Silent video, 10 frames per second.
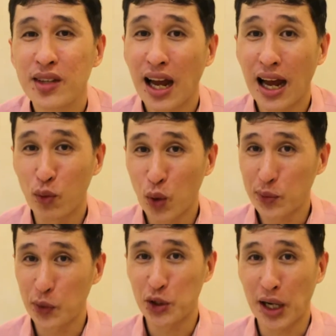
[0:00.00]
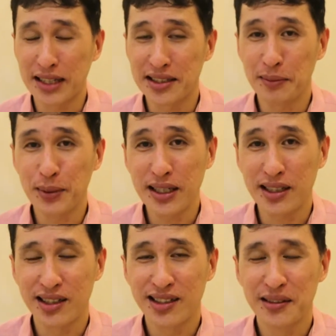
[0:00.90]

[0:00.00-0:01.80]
And what would your answer be?